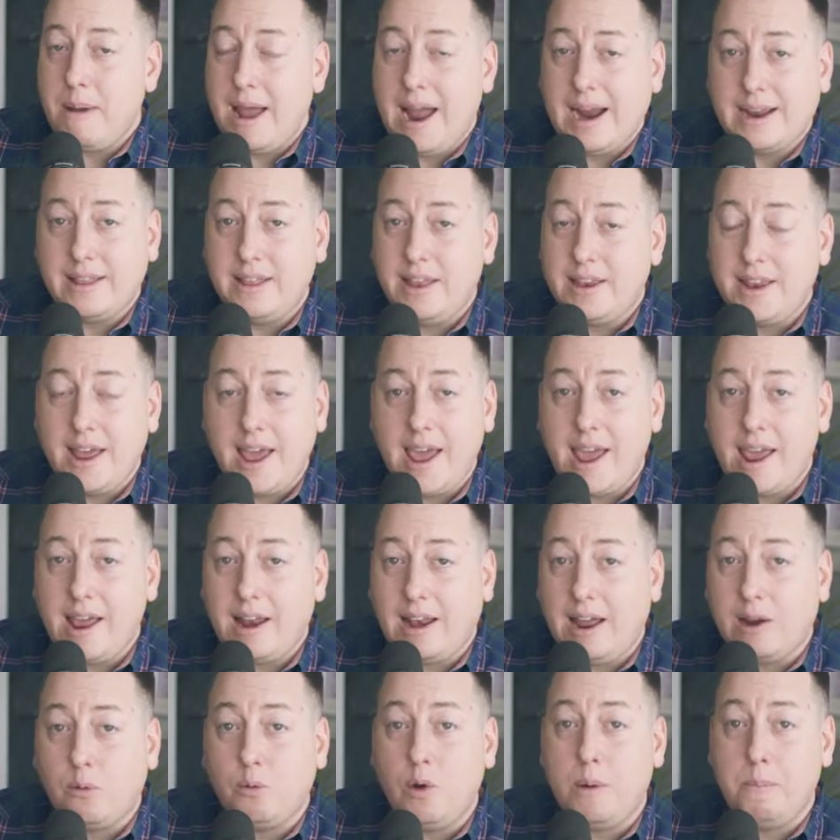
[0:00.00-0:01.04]
back in the day,
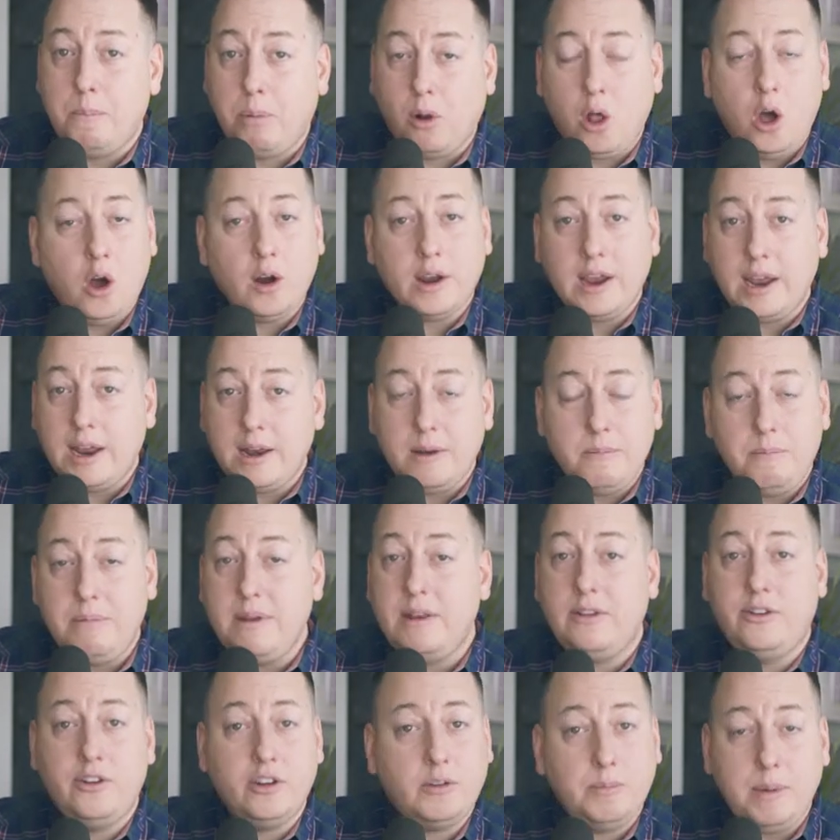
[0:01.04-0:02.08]
like when blogging be,
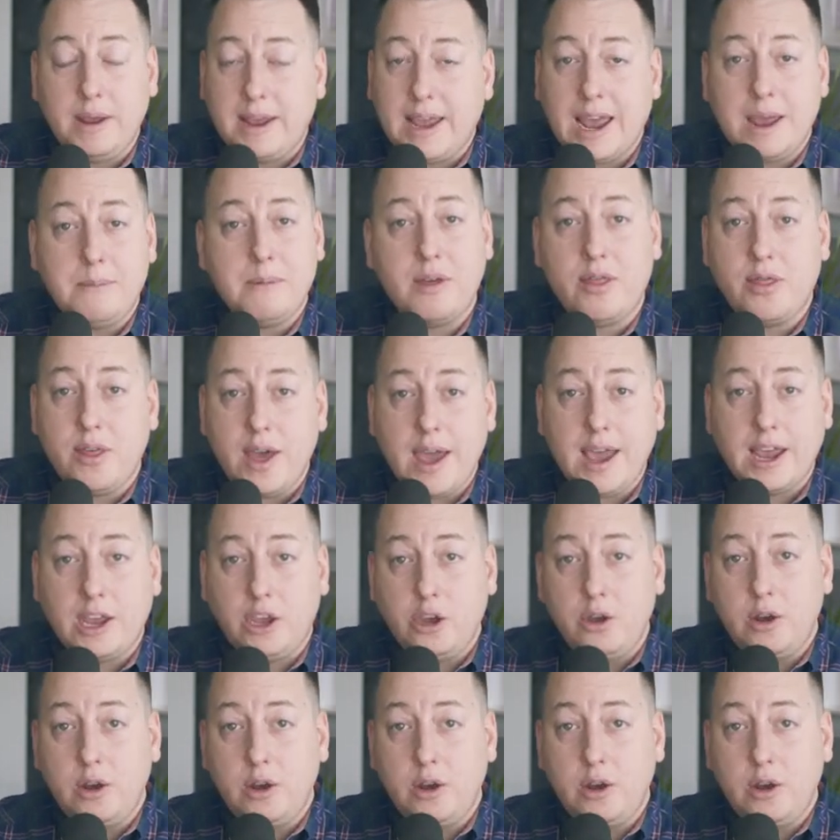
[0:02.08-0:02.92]
just became a thing.